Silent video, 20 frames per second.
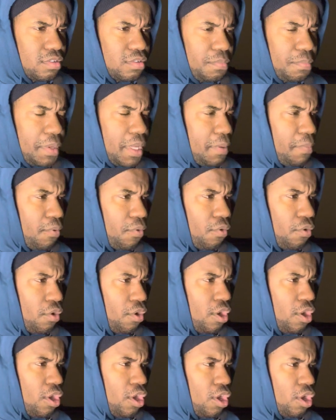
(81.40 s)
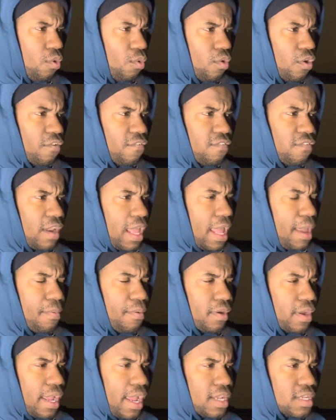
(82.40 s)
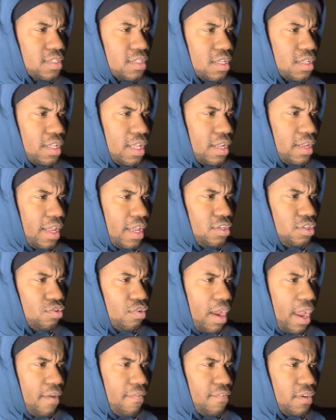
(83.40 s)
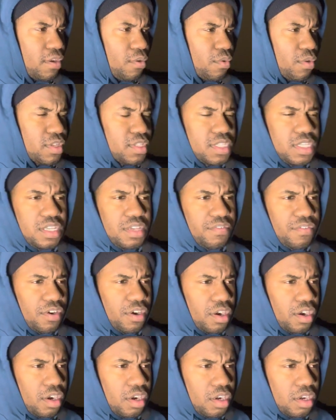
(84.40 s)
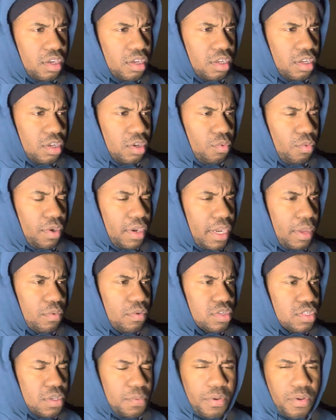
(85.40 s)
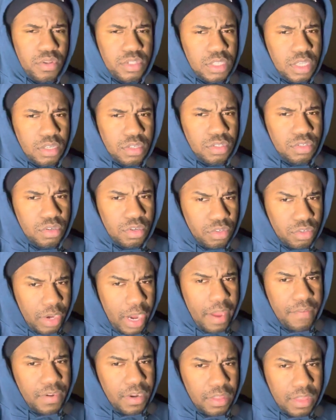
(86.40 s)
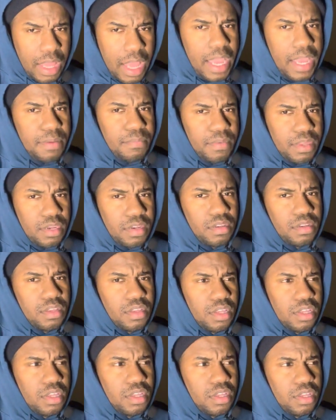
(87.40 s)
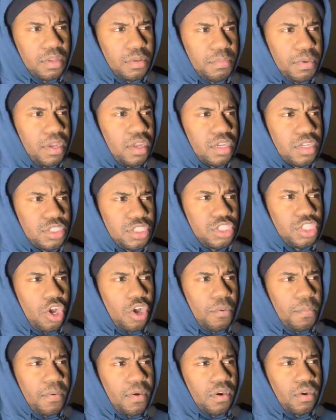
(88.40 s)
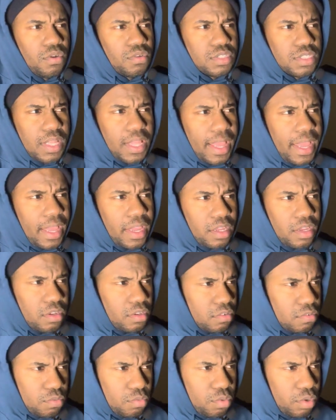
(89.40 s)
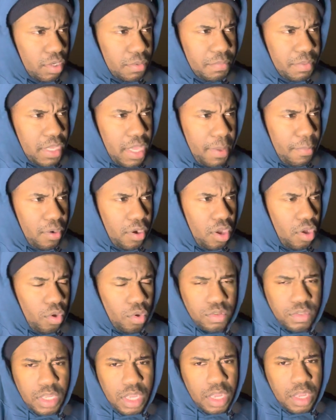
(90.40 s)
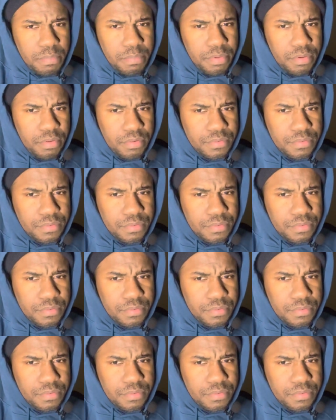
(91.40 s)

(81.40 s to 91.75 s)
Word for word: people were flabbergasted that they drafted a receiver when they were supposed to draft a lineman because Joe Burrow's leg wouldn't be able to hold up.